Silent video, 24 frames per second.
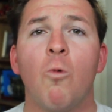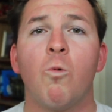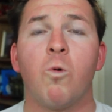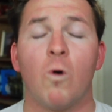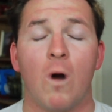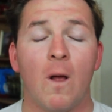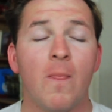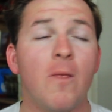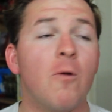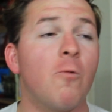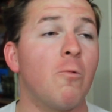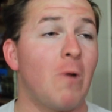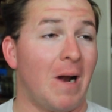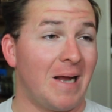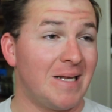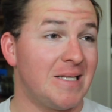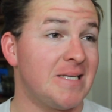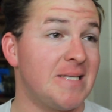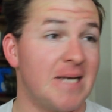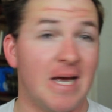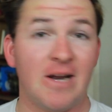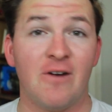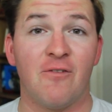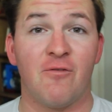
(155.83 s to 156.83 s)
we're on the
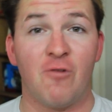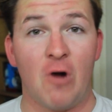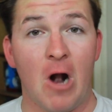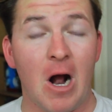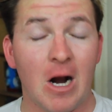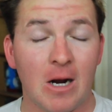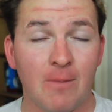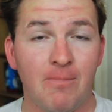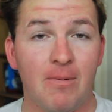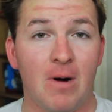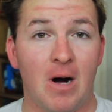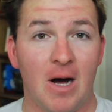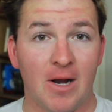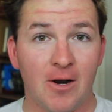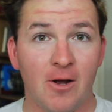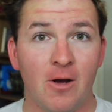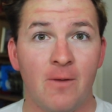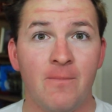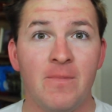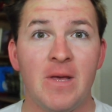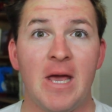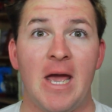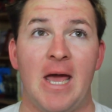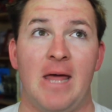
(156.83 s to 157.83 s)
right side of rock
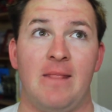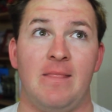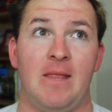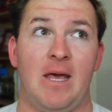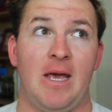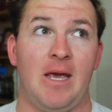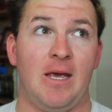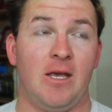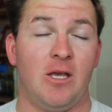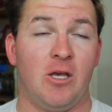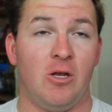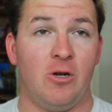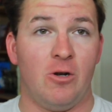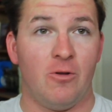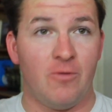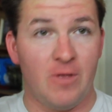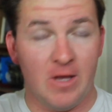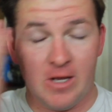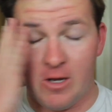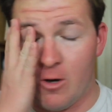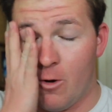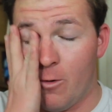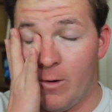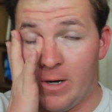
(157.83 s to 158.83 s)
bottom, and
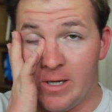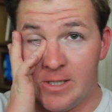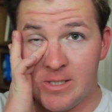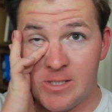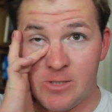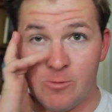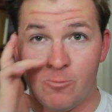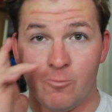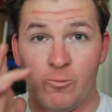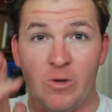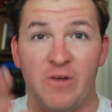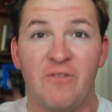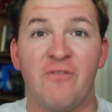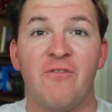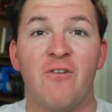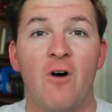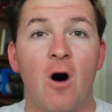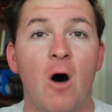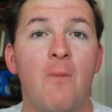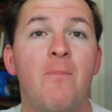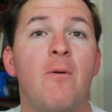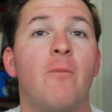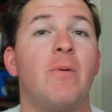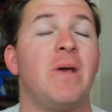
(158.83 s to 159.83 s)
we
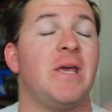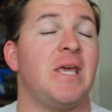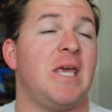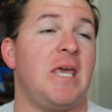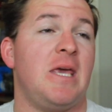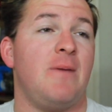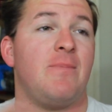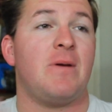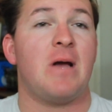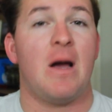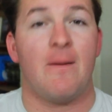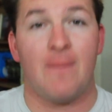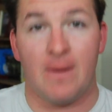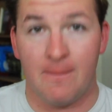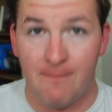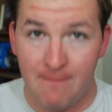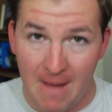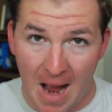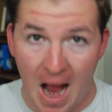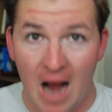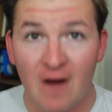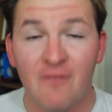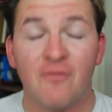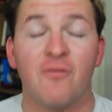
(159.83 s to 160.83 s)
fall but we keep coming
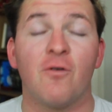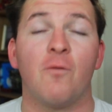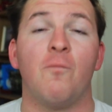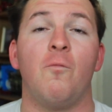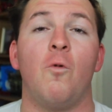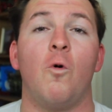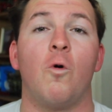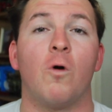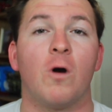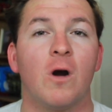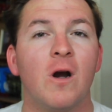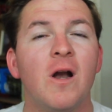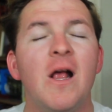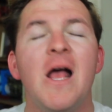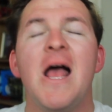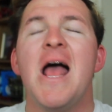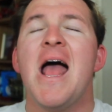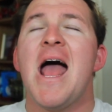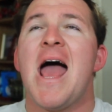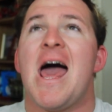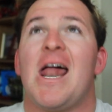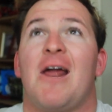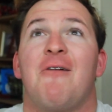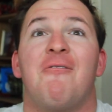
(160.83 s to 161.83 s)
back for more.
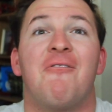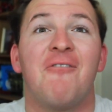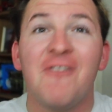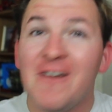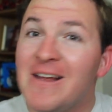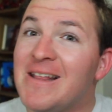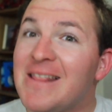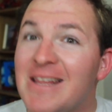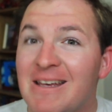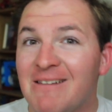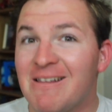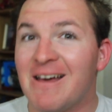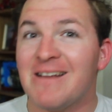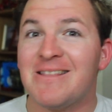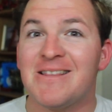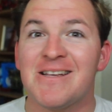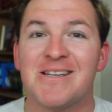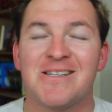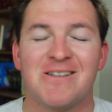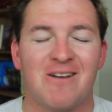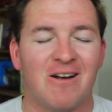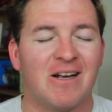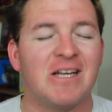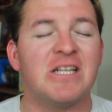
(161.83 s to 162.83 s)
And I really like
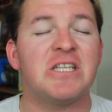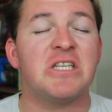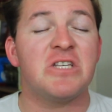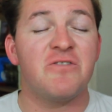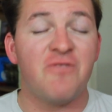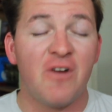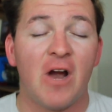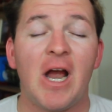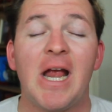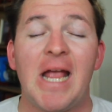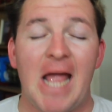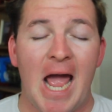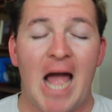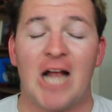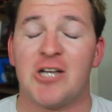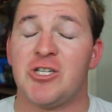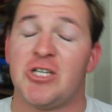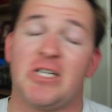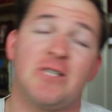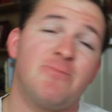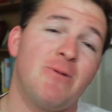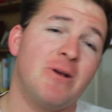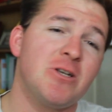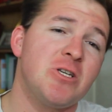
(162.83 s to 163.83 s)
this song because it's very
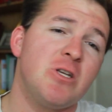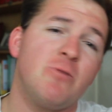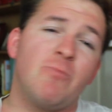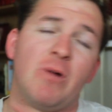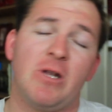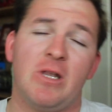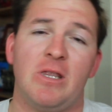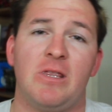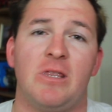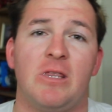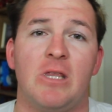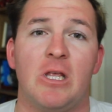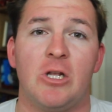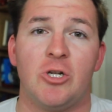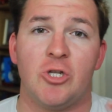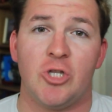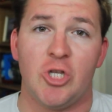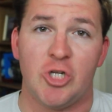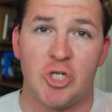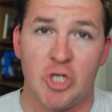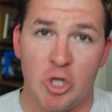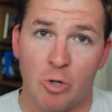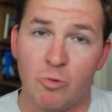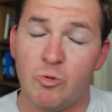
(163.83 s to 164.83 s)
catchy, especially when
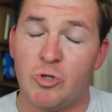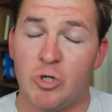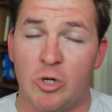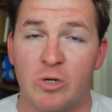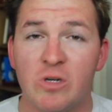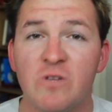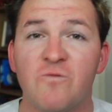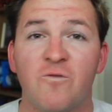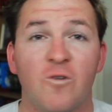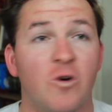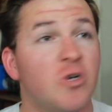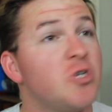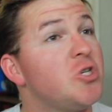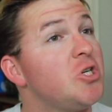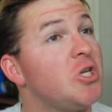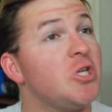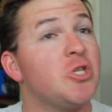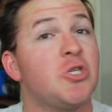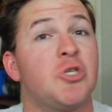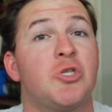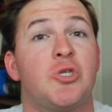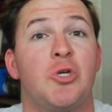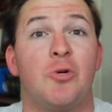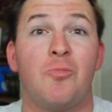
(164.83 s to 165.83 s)
the Joe Jonas version
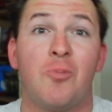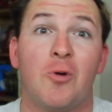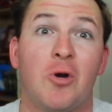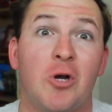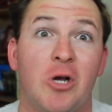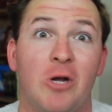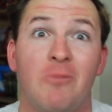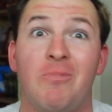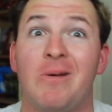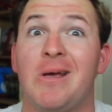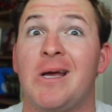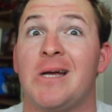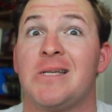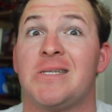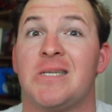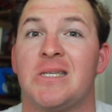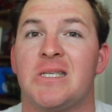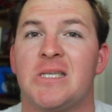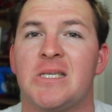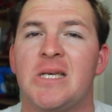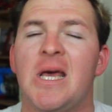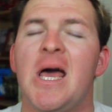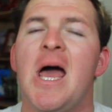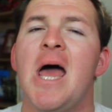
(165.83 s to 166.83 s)
is super good because
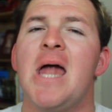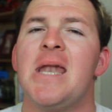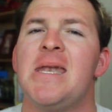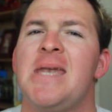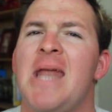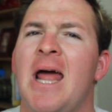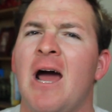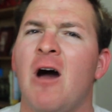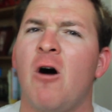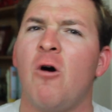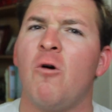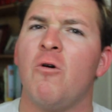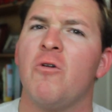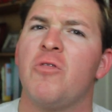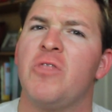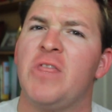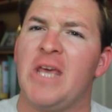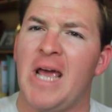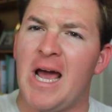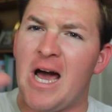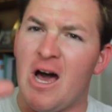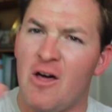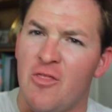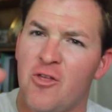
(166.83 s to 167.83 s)
it's now
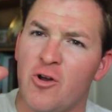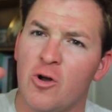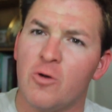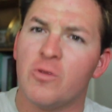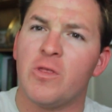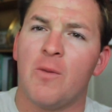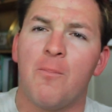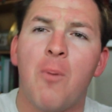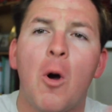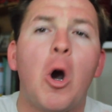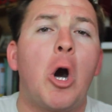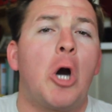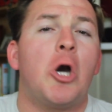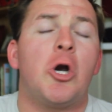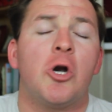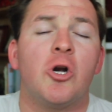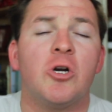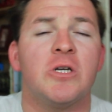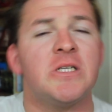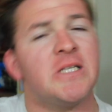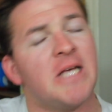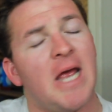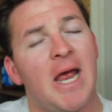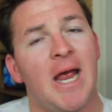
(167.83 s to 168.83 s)
the
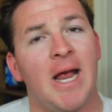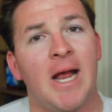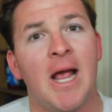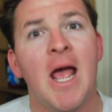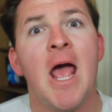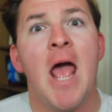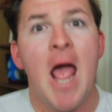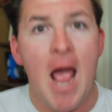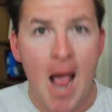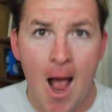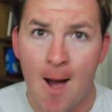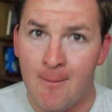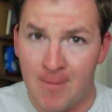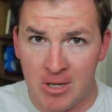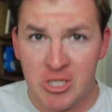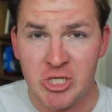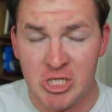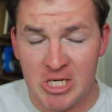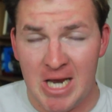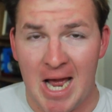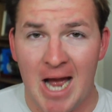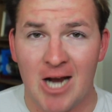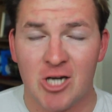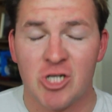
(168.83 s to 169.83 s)
partner saying how
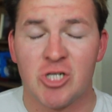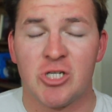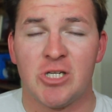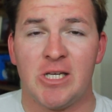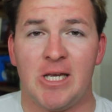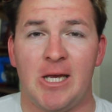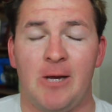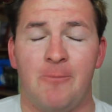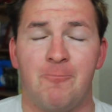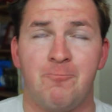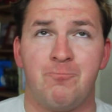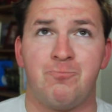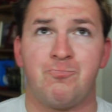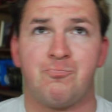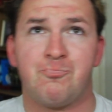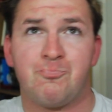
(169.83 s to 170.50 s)
much he actually